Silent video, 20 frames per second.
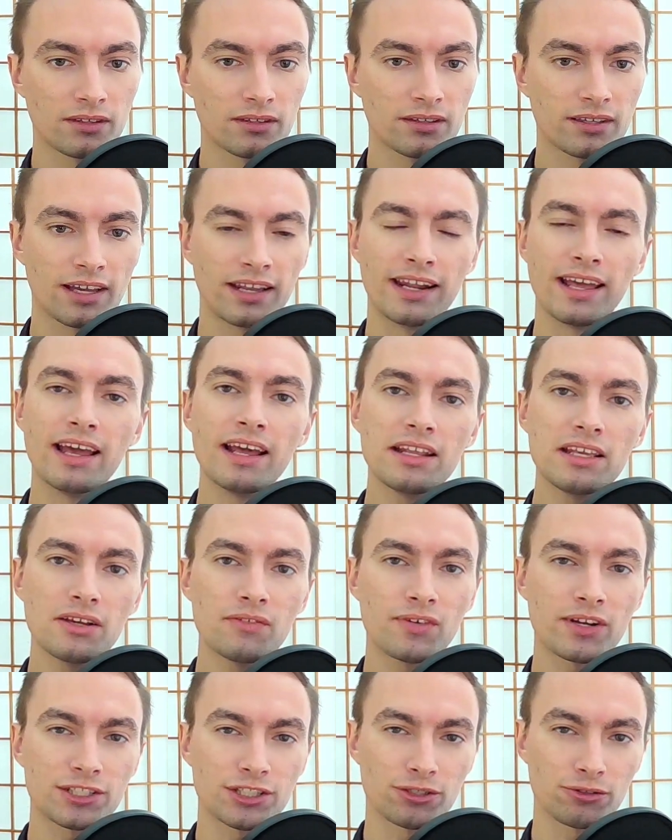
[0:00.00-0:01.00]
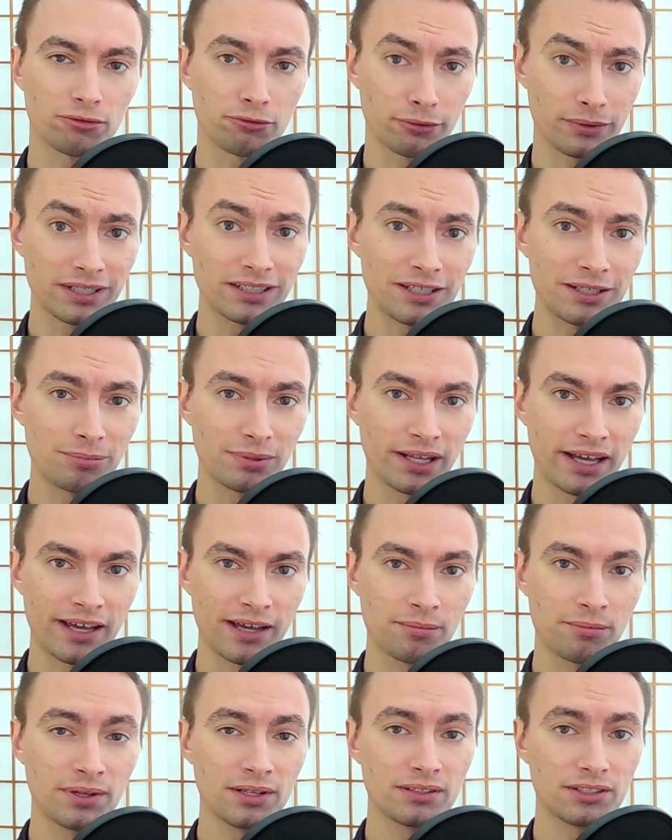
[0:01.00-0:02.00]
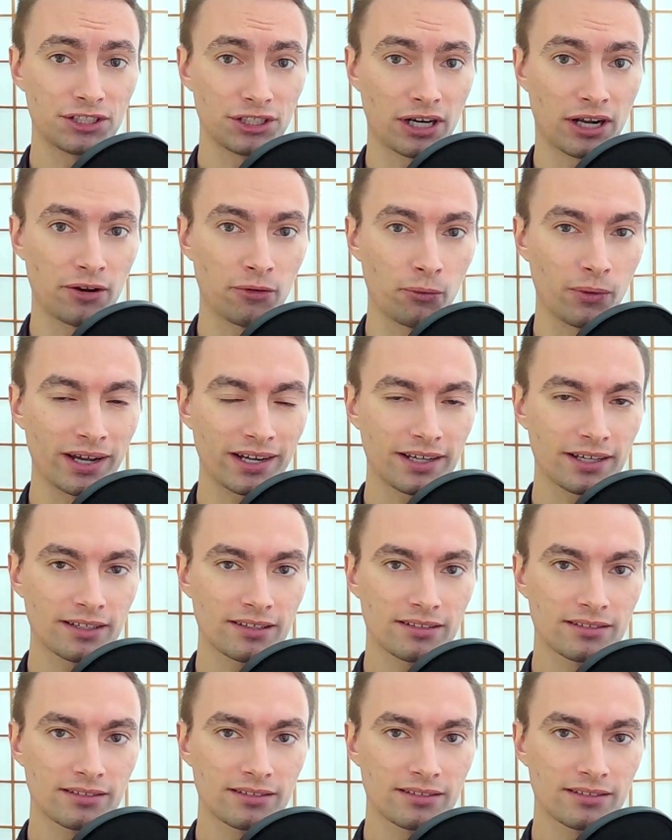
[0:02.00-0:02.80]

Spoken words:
Can any of us really blame John Wick?